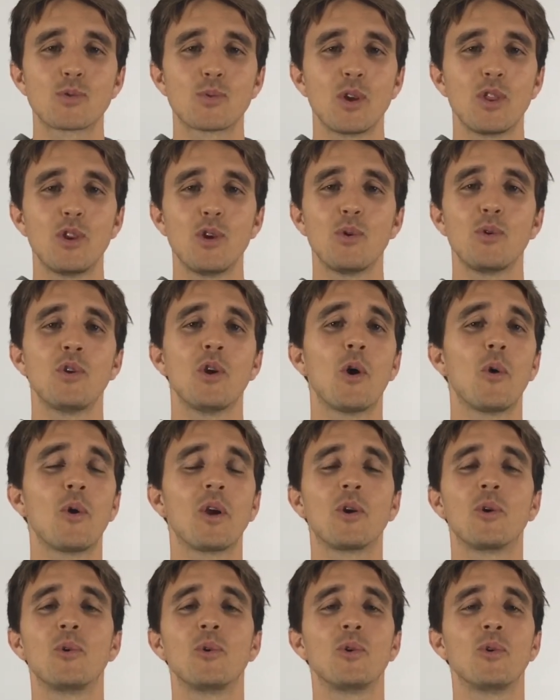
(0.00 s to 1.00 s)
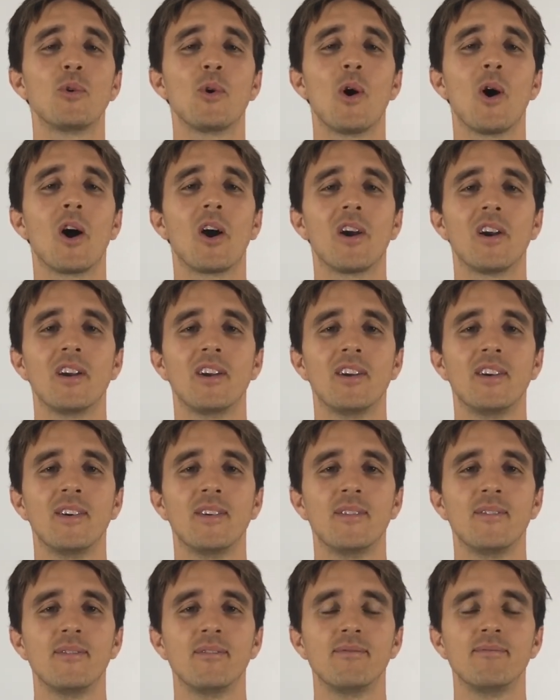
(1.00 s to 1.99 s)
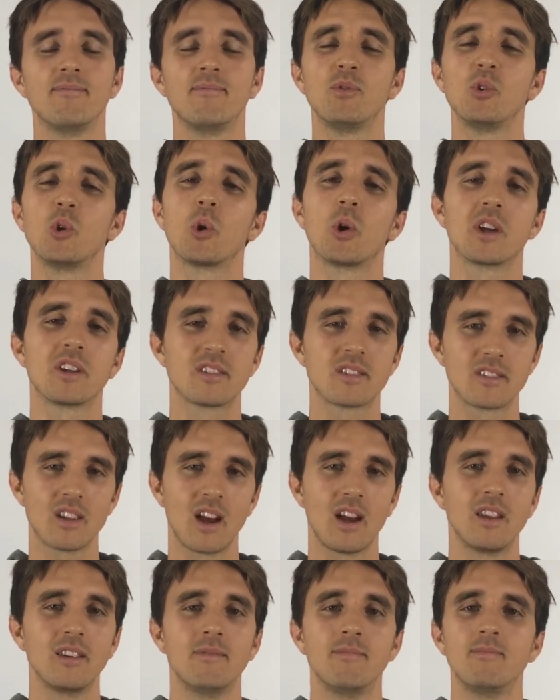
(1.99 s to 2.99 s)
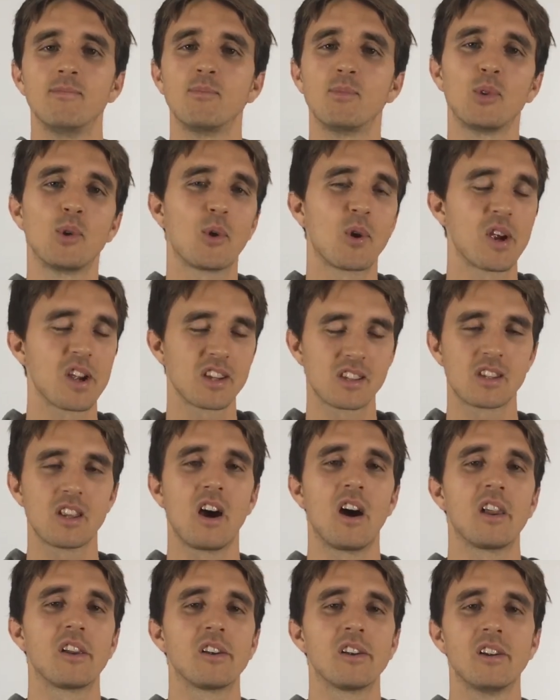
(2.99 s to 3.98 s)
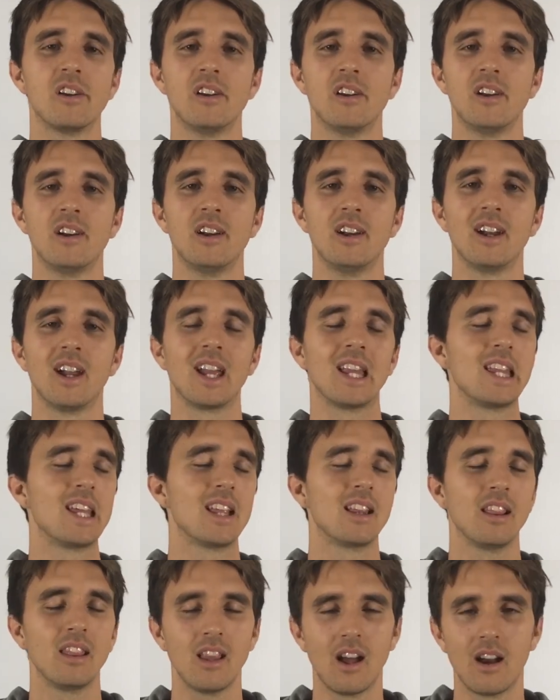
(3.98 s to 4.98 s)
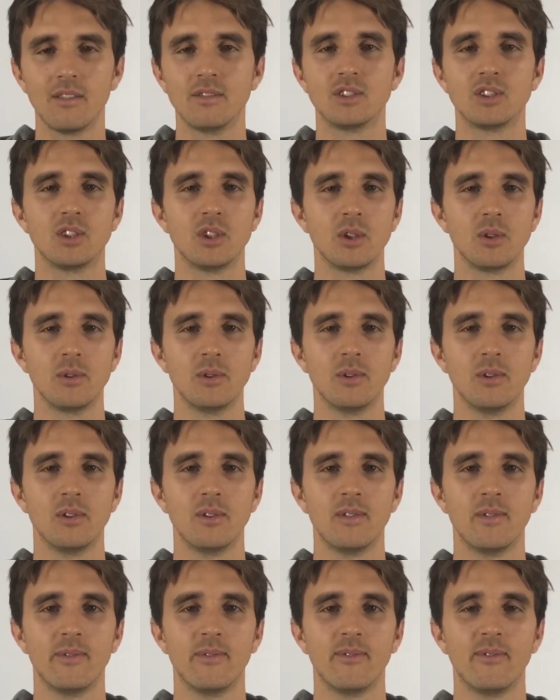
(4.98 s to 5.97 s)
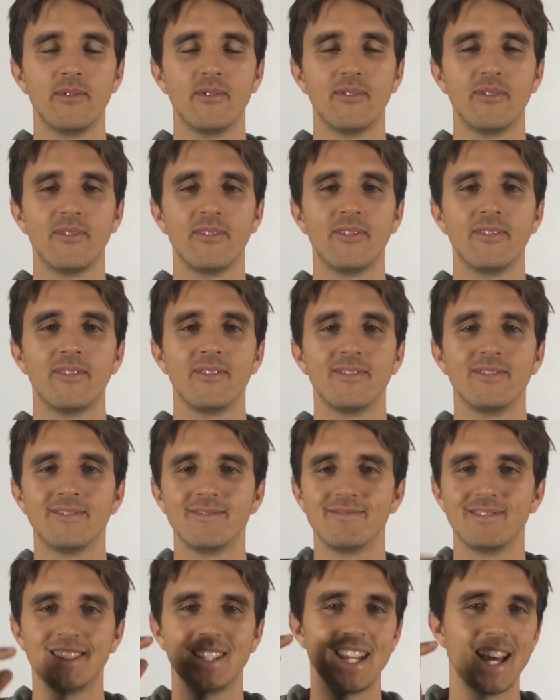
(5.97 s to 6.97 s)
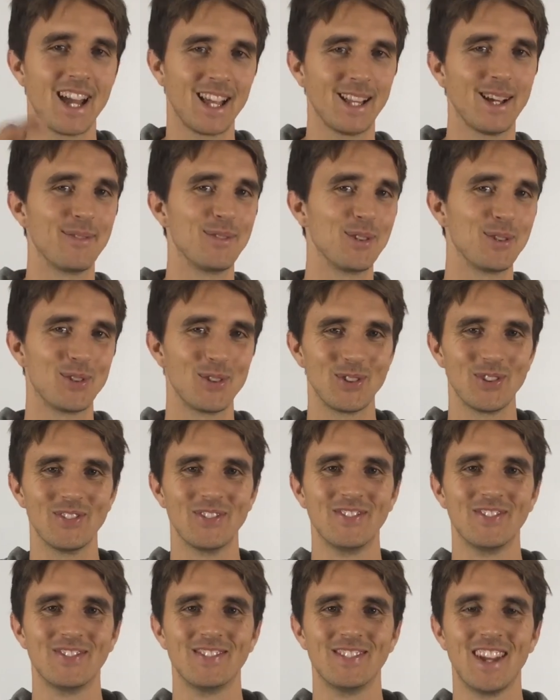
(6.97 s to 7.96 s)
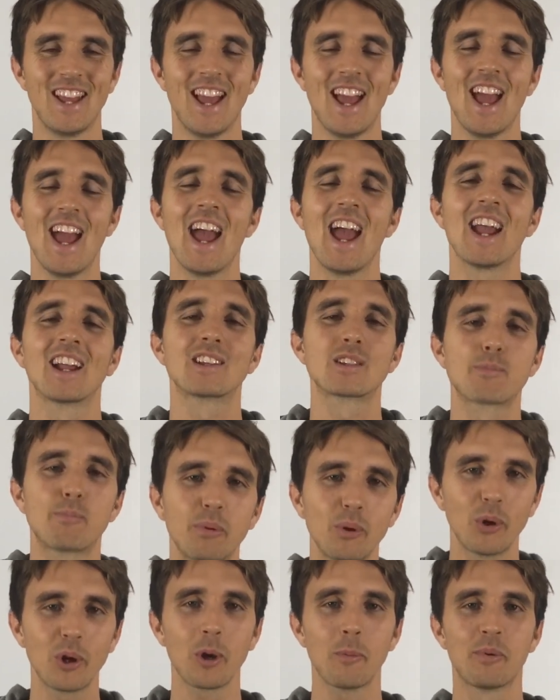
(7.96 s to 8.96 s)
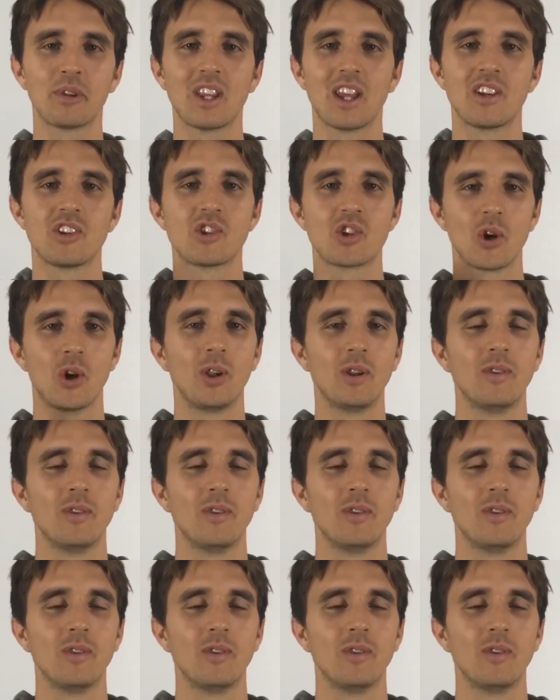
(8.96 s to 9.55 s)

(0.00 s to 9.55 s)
with you knowing who you are. You're his son, you're his daughter, and he loves you. And I love you too. Explore your potential